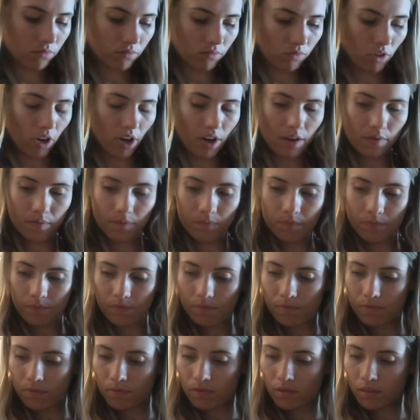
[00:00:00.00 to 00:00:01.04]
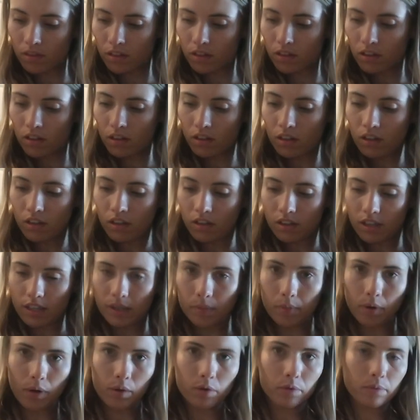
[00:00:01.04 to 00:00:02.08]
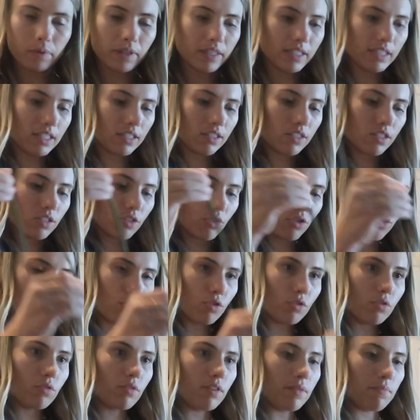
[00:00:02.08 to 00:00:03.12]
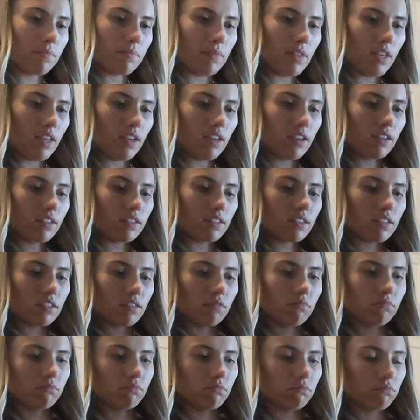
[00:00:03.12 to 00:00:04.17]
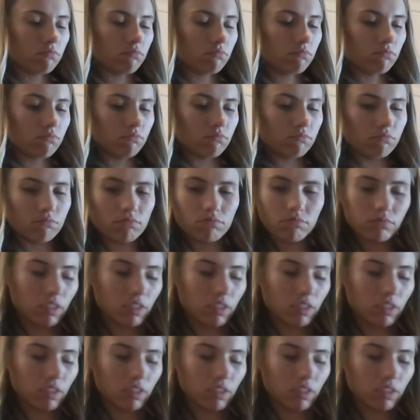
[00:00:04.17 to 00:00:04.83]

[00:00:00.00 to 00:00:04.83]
Okay. I probably need to trim these.